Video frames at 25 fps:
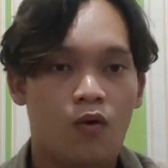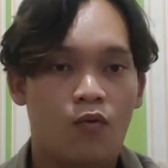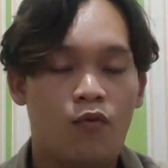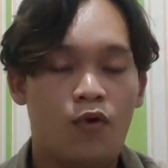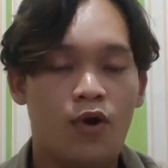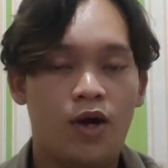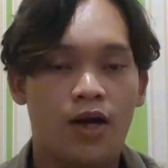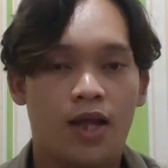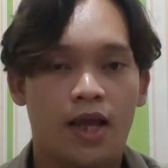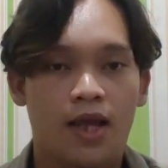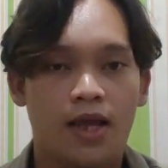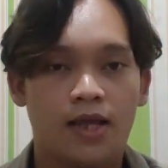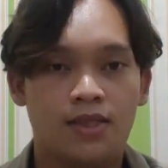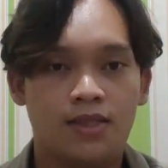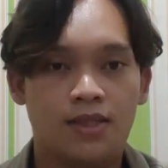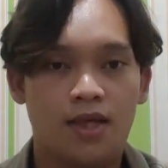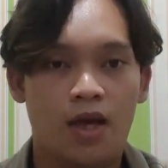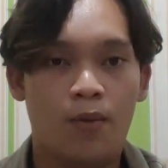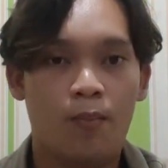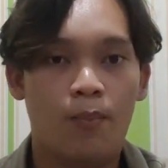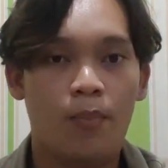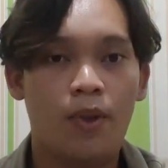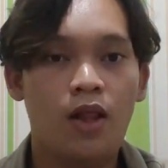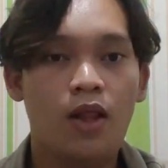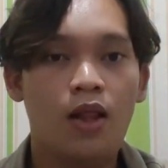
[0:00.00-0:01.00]
For the
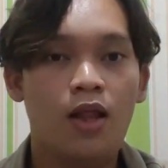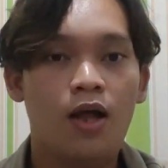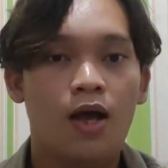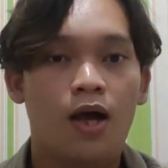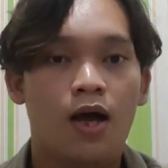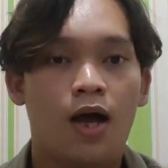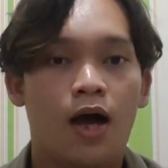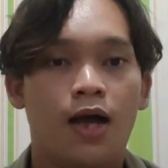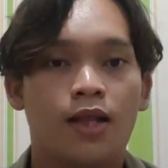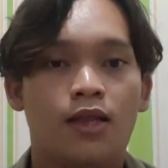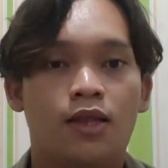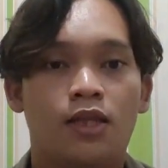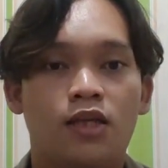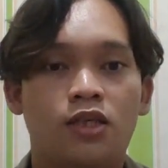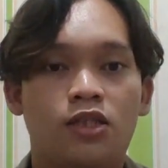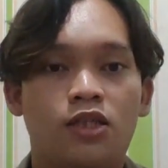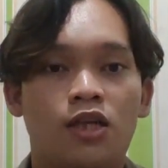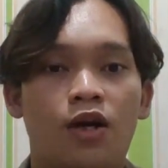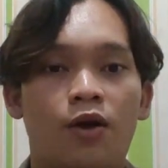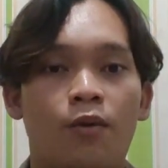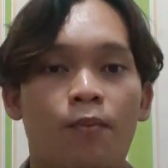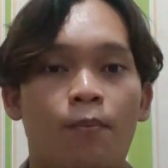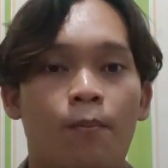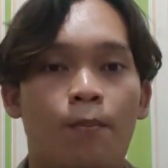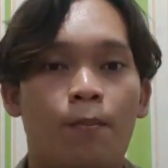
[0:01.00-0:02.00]
example, a
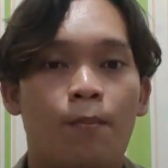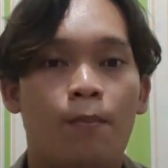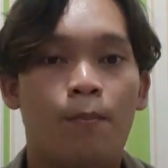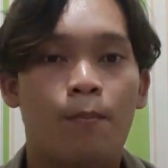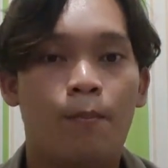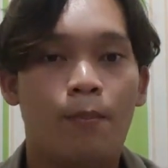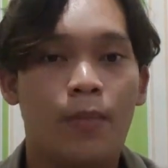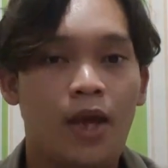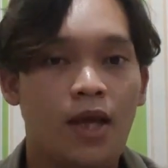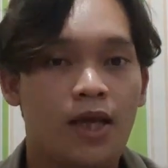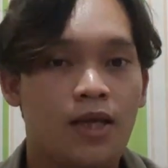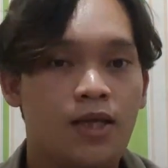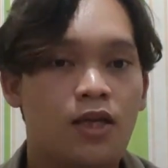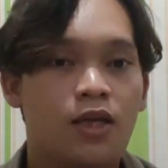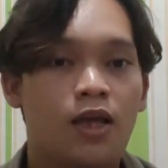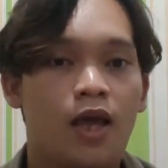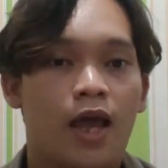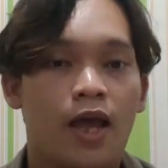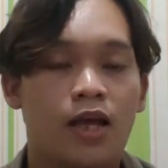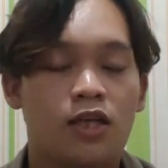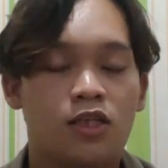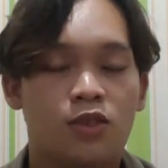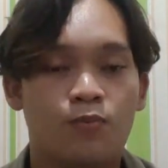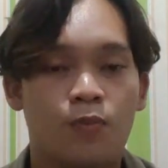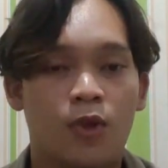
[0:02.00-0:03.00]
teacher may
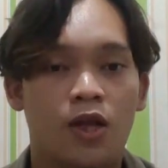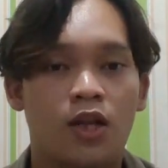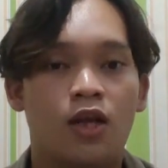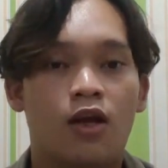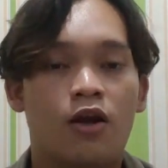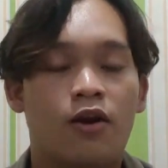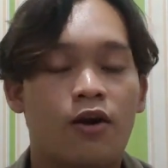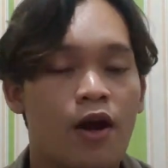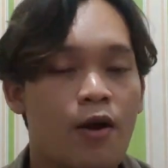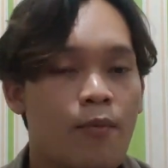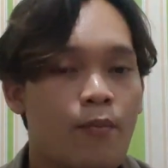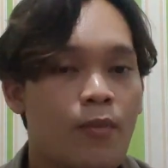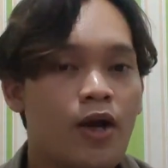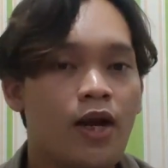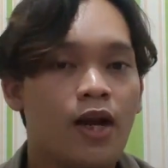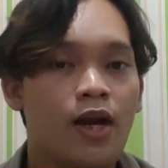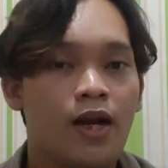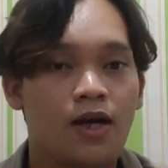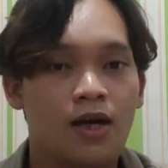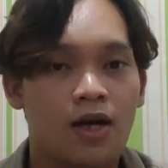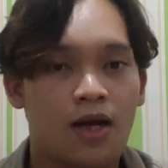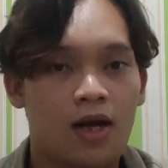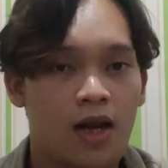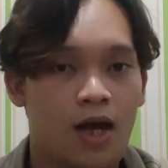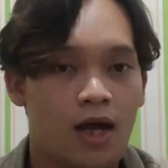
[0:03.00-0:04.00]
explain grammar
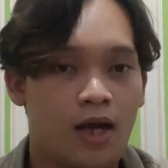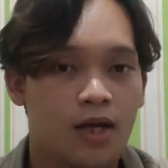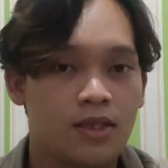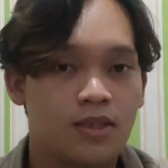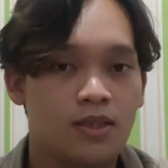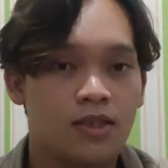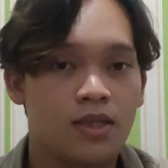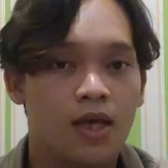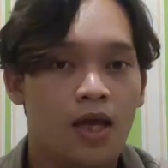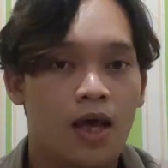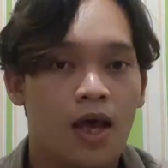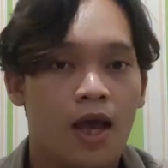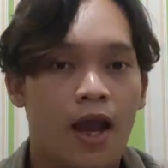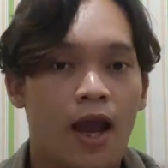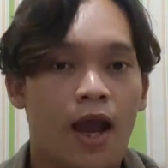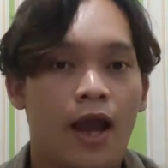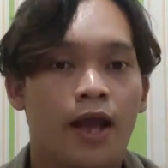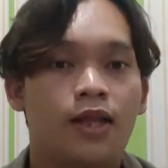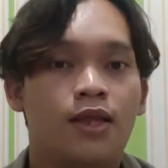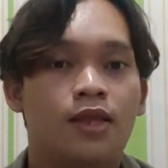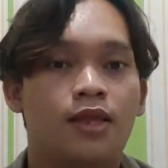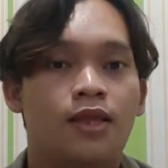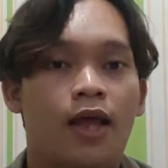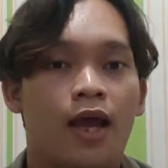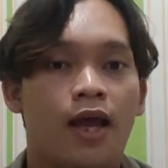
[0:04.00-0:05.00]
in class
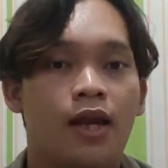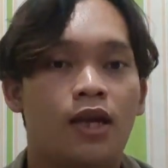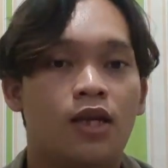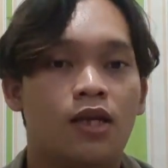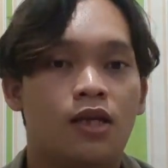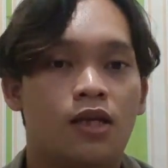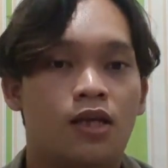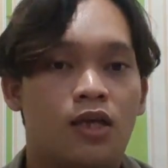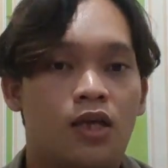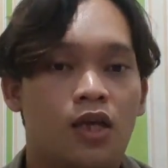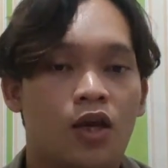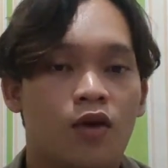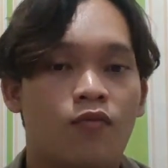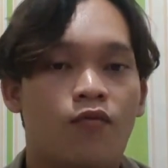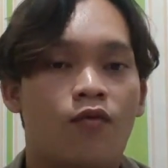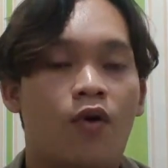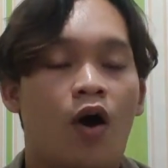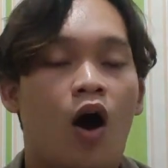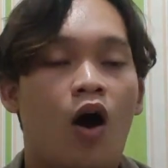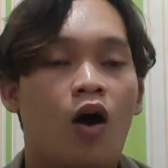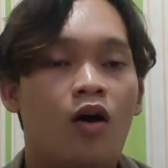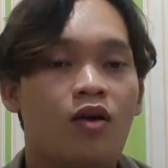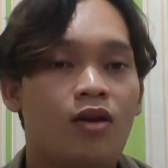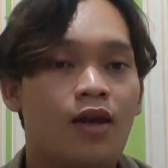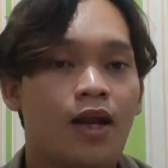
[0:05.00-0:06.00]
and then give
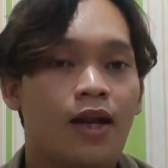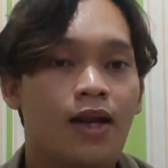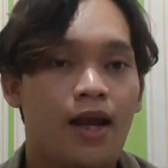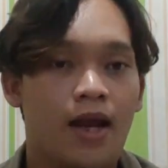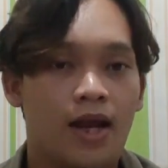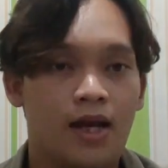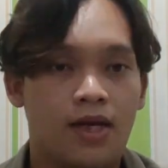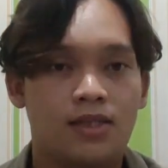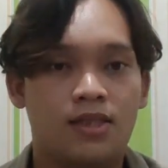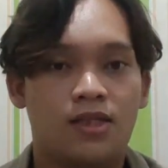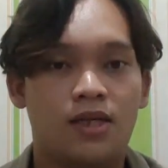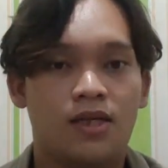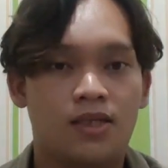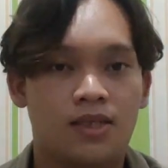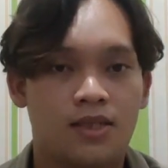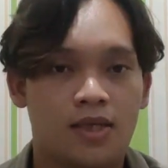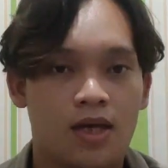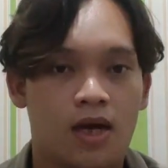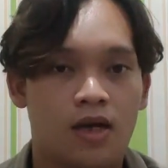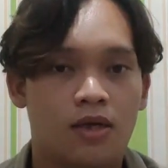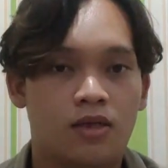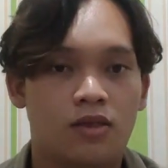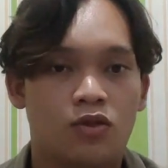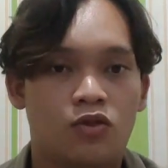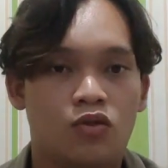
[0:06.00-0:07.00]
online
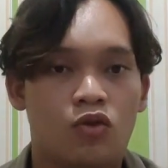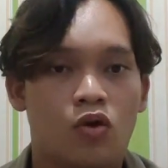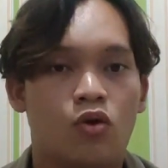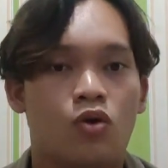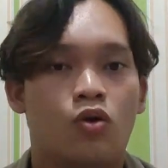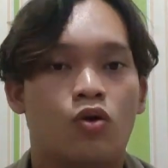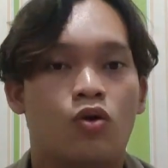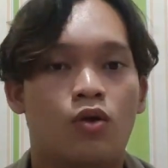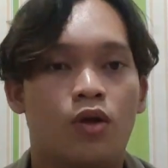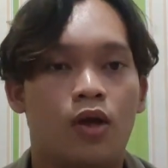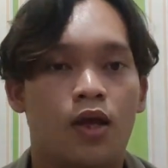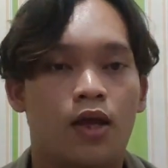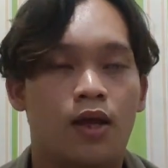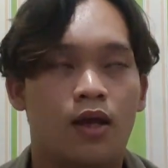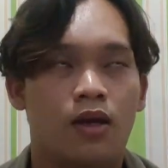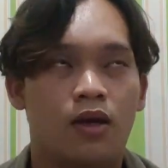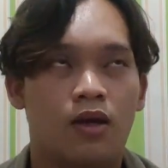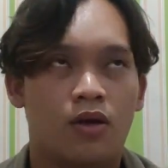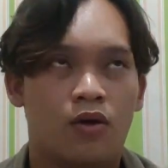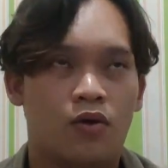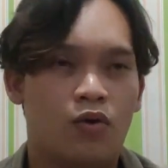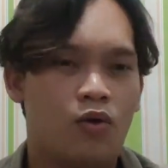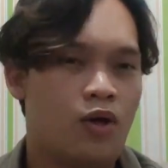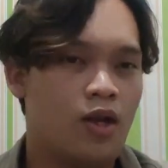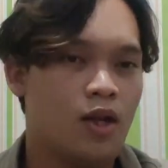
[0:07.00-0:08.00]
exercise through in
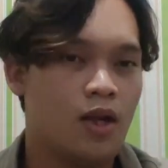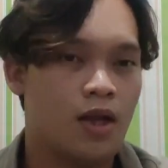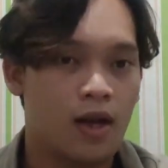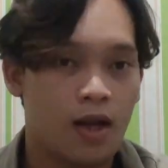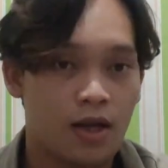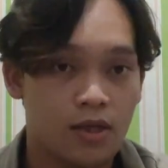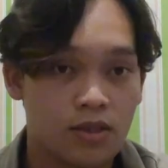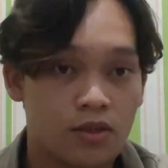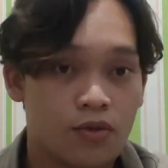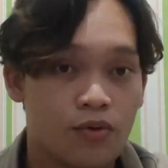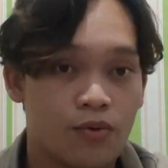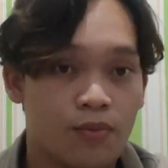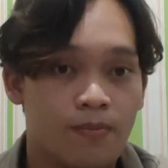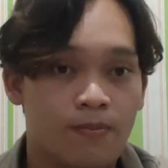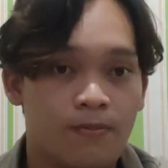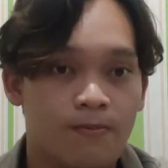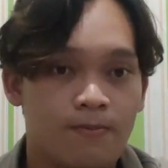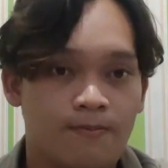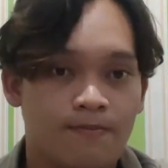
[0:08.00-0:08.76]
Google Classroom.